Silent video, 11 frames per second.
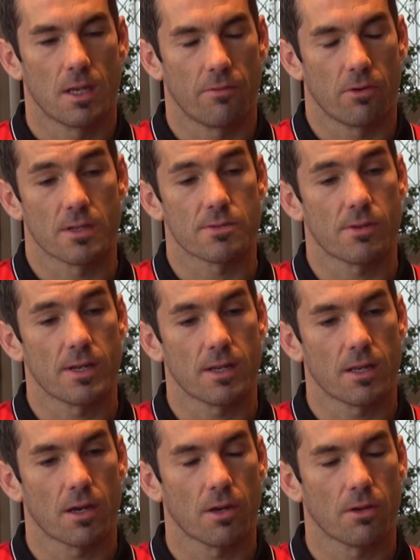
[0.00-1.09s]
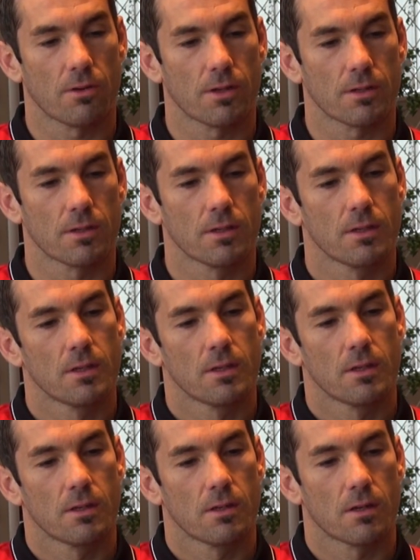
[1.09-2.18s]
everyone's ready to go, and
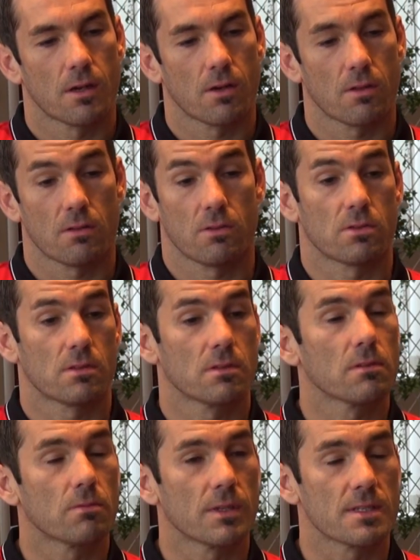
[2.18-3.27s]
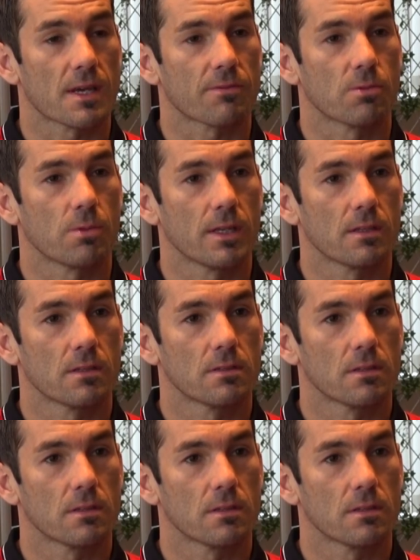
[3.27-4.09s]
oh, look, we just have to win,